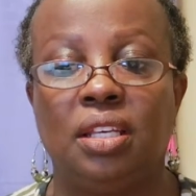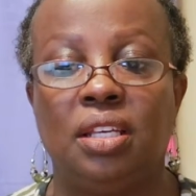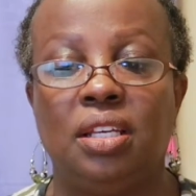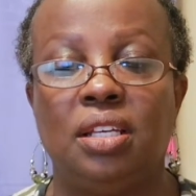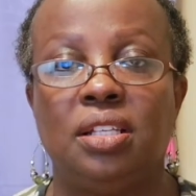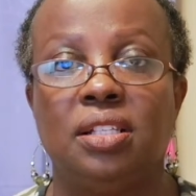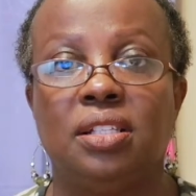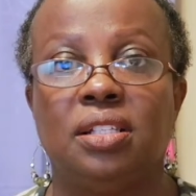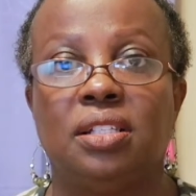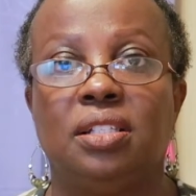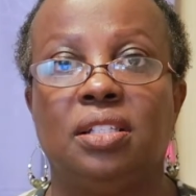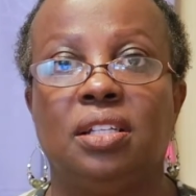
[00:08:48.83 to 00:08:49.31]

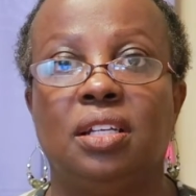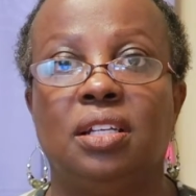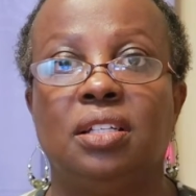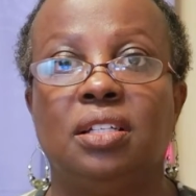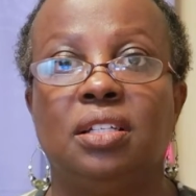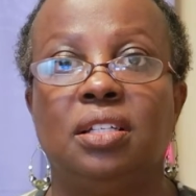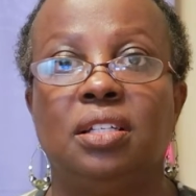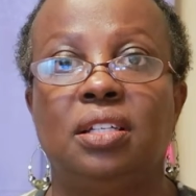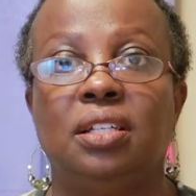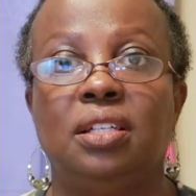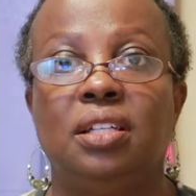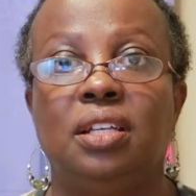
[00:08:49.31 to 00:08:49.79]
things
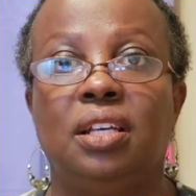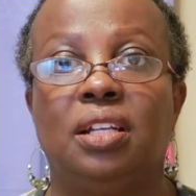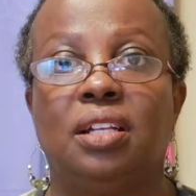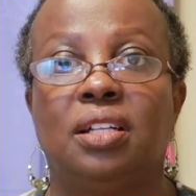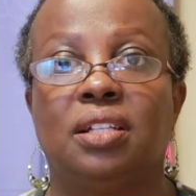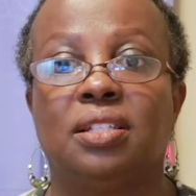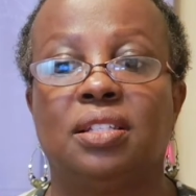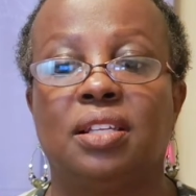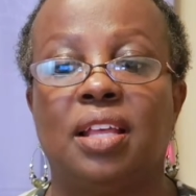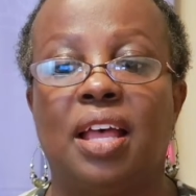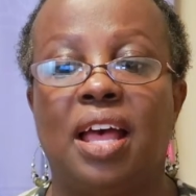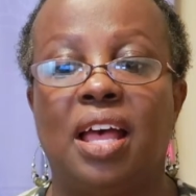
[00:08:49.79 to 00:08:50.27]
done in
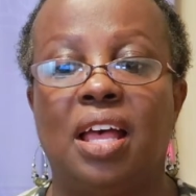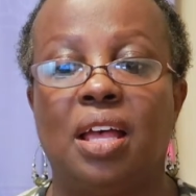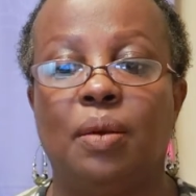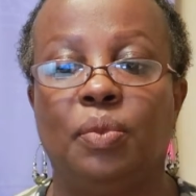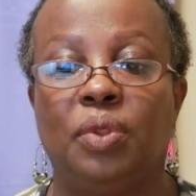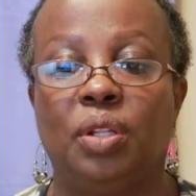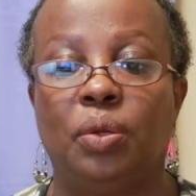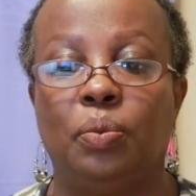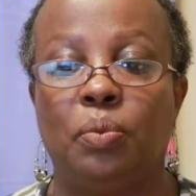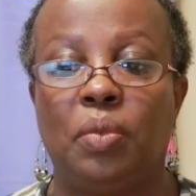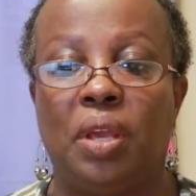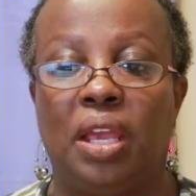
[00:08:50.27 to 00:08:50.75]
a
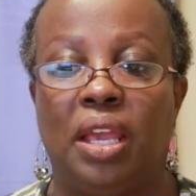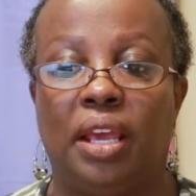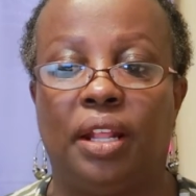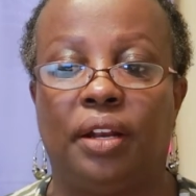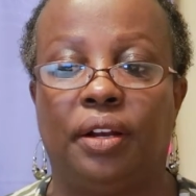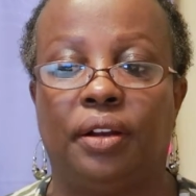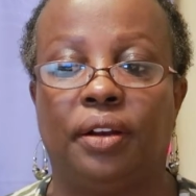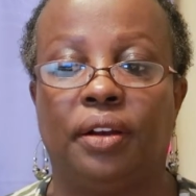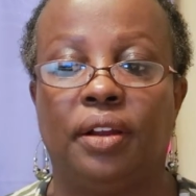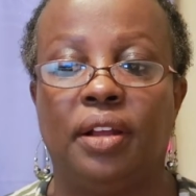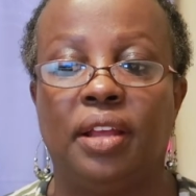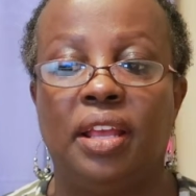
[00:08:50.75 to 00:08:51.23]
timely
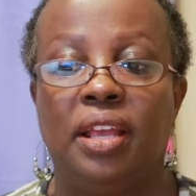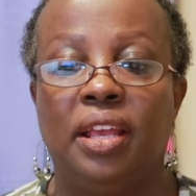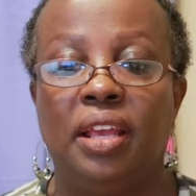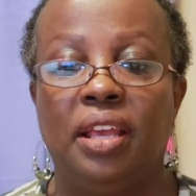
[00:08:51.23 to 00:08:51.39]
manner.